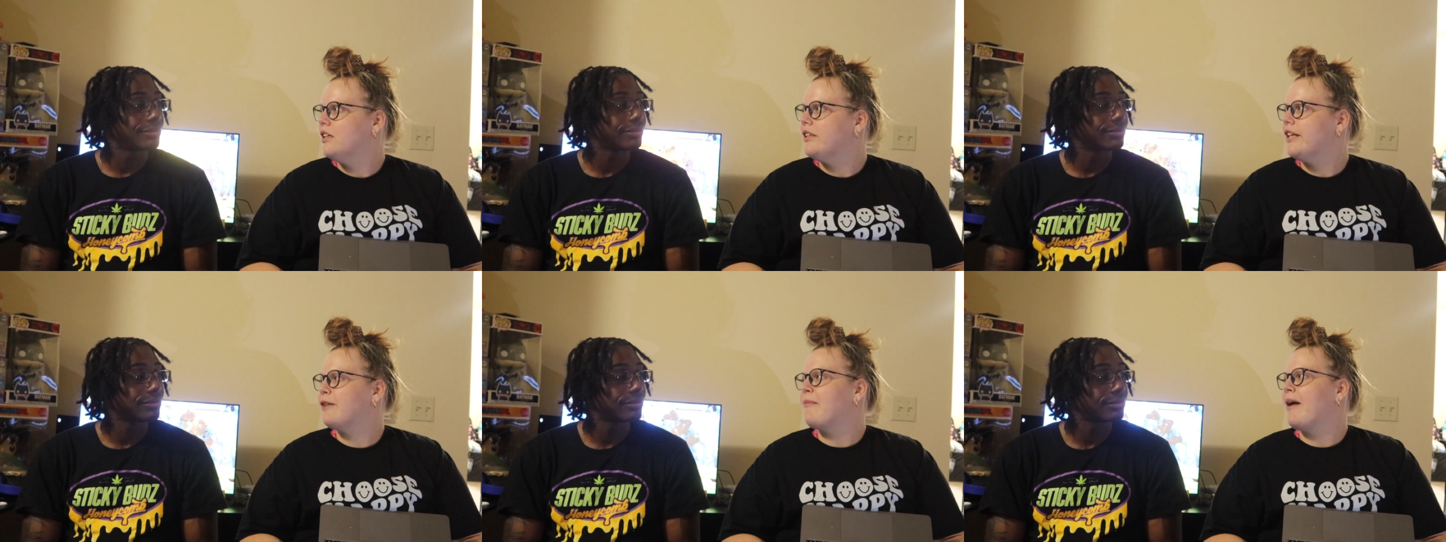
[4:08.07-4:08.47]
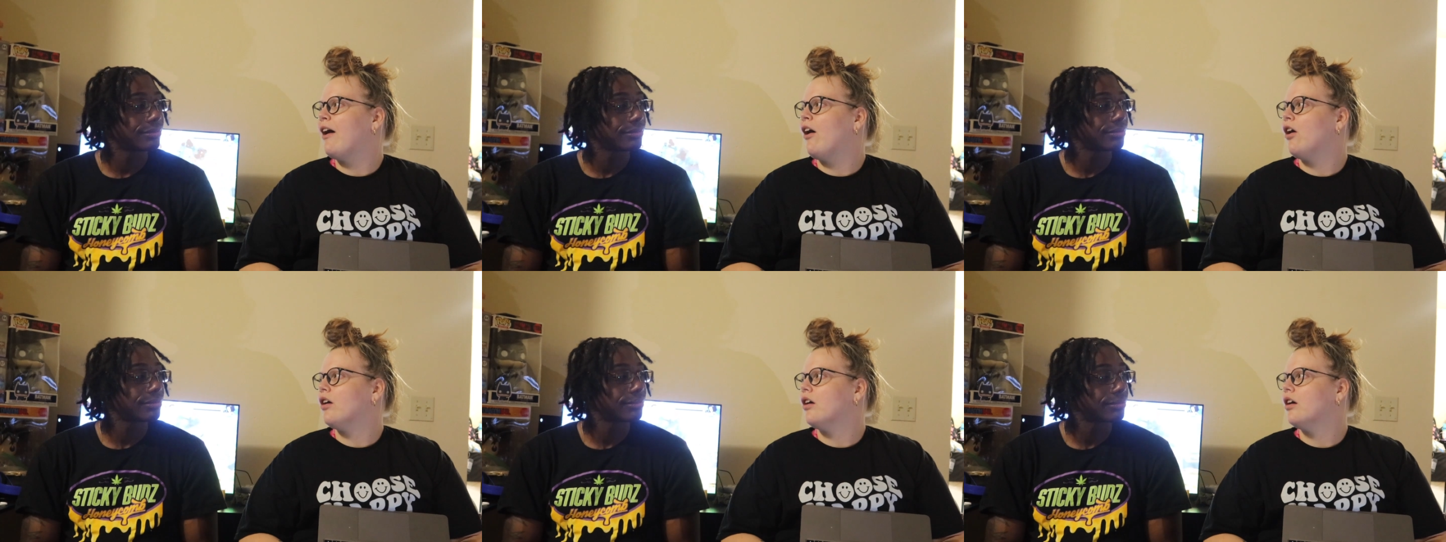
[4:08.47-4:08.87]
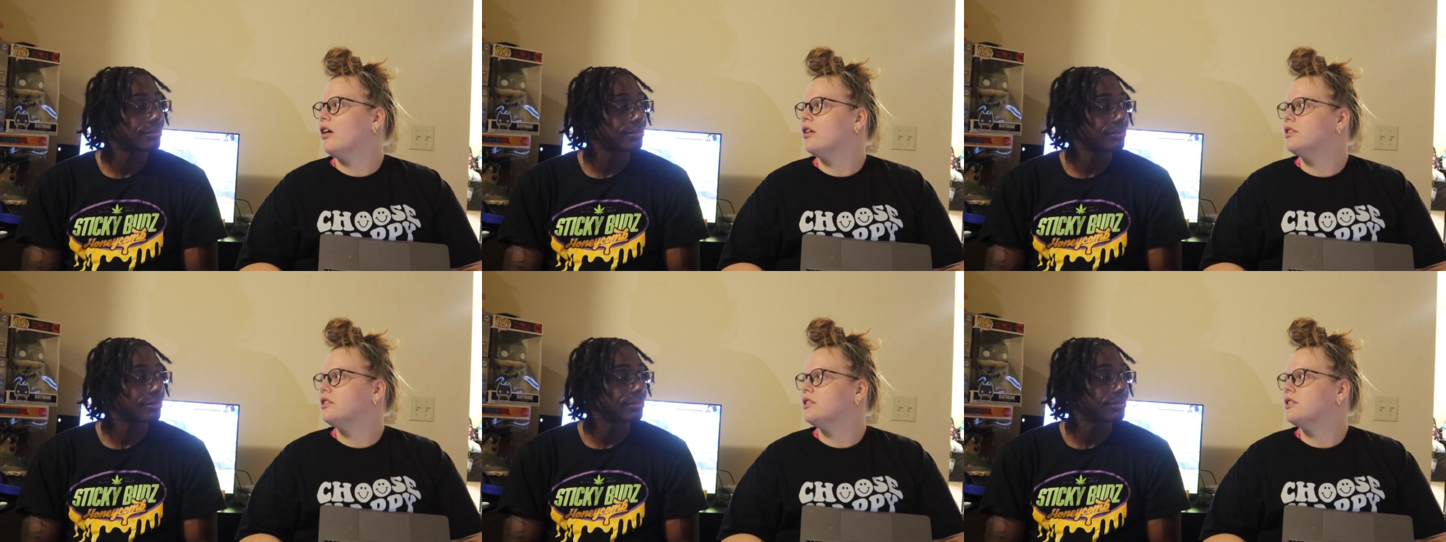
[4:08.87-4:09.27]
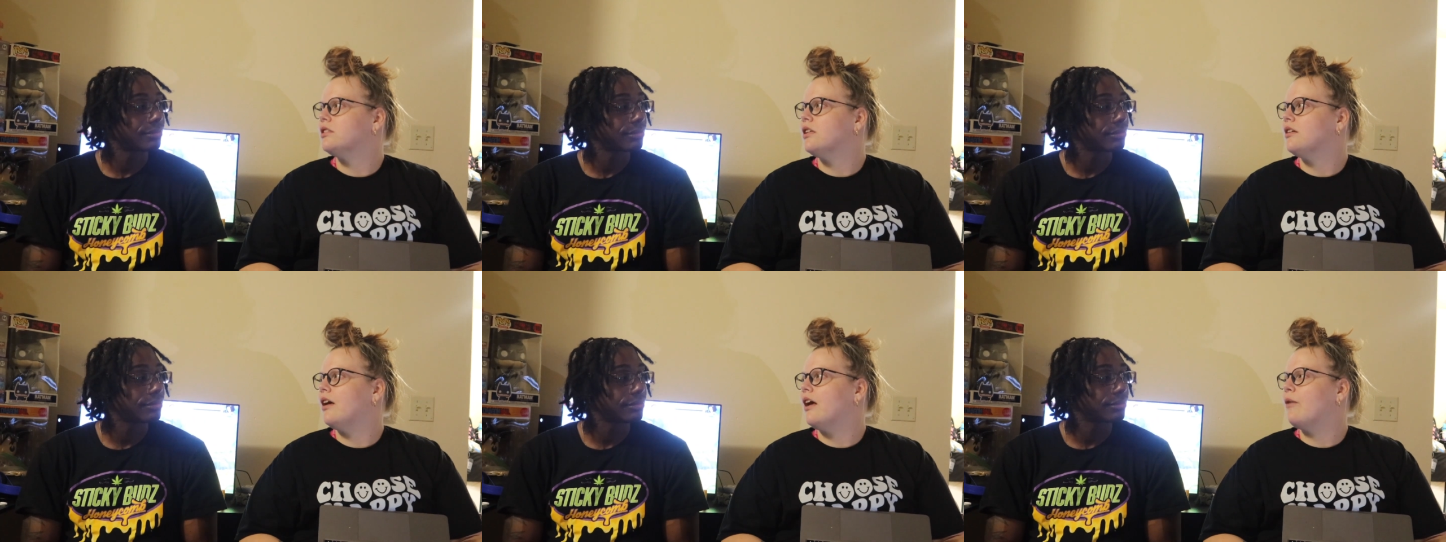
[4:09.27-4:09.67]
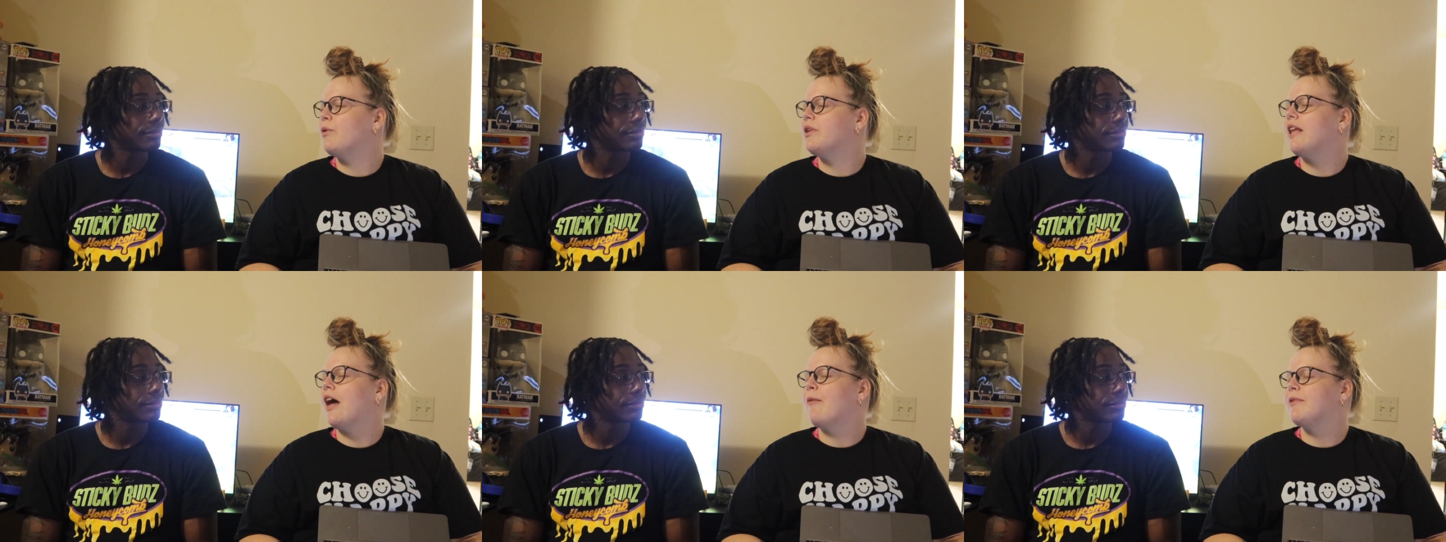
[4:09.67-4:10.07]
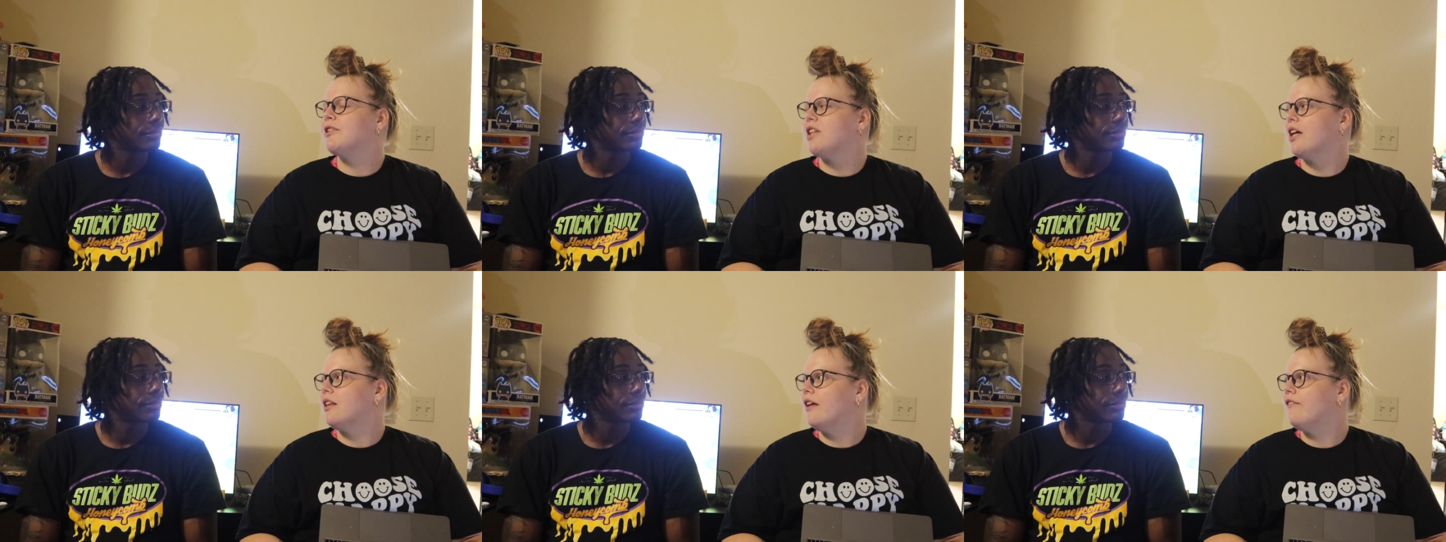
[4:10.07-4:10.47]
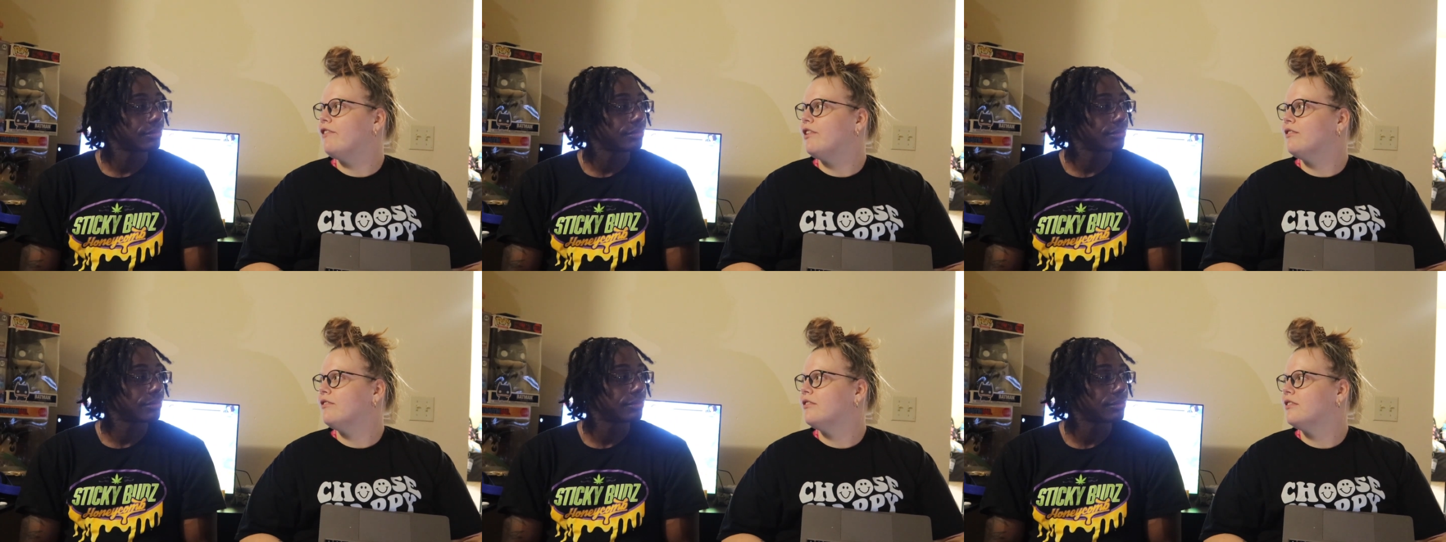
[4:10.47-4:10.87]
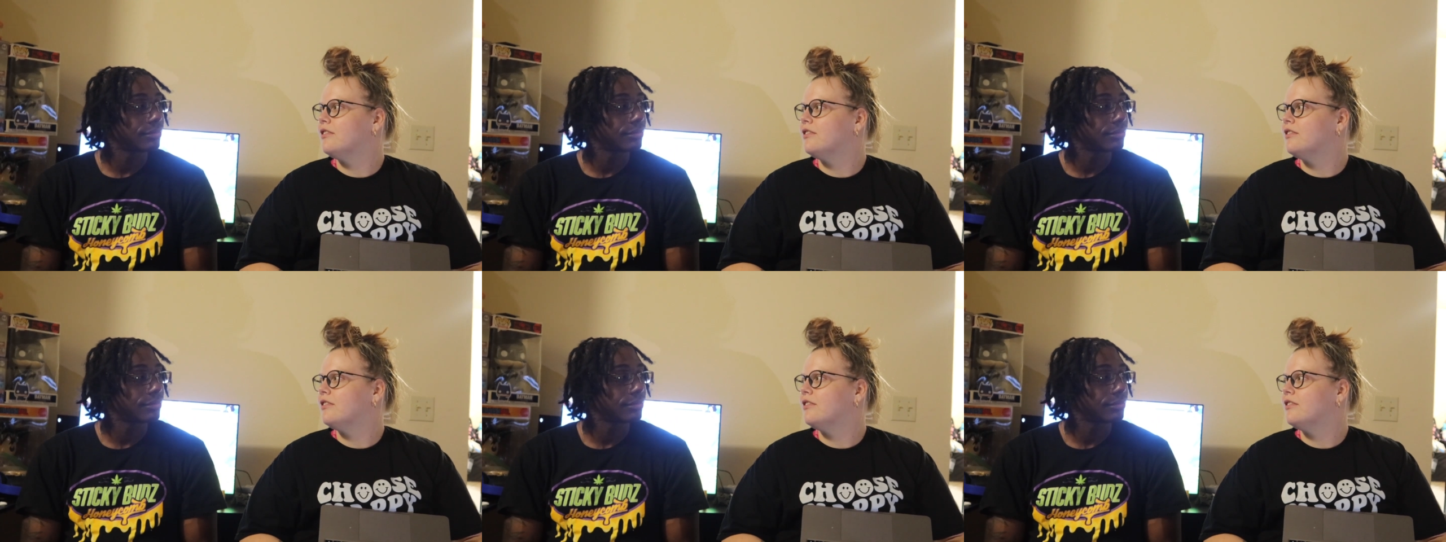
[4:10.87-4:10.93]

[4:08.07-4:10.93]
Speaker 1: Like my heart hurts with how much I love you.